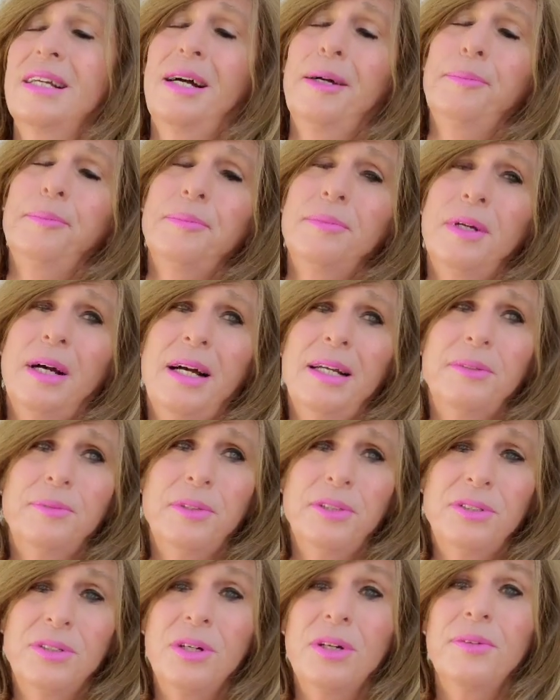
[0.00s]
I'm, I
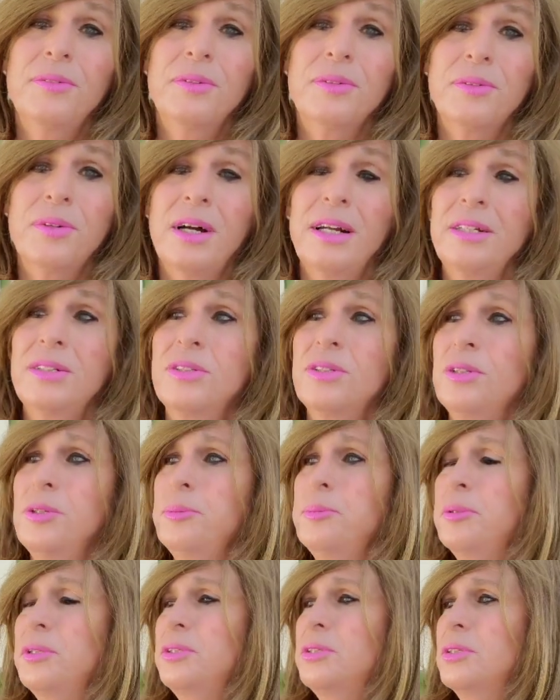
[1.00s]
reserve the right
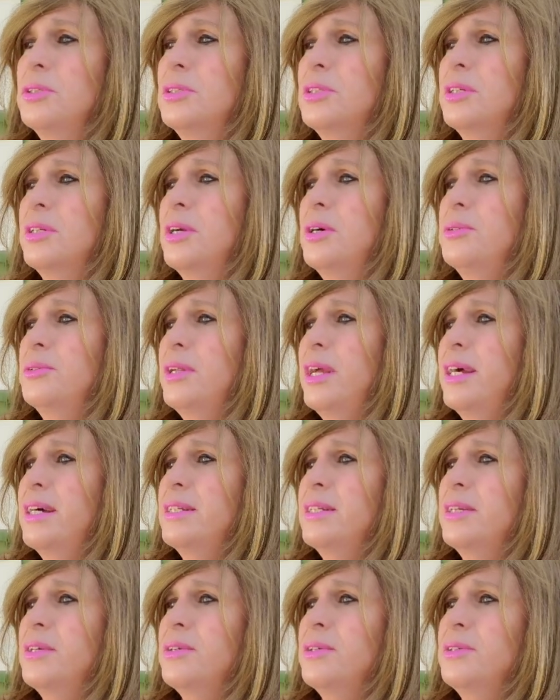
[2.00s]
to, but just to go
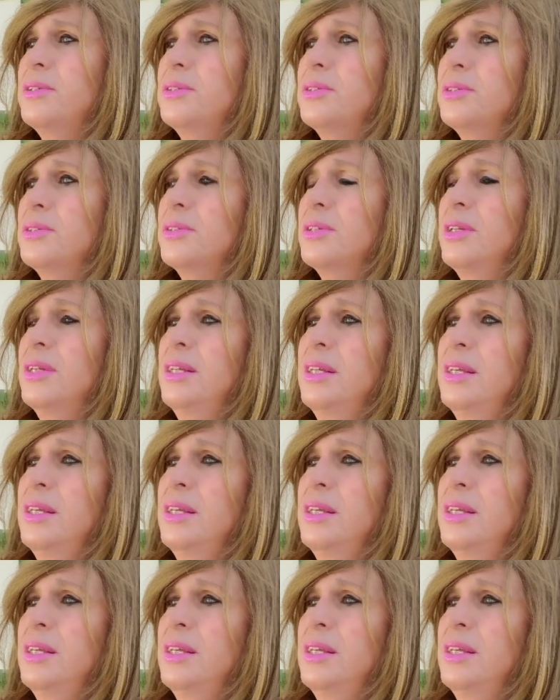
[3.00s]
down there and just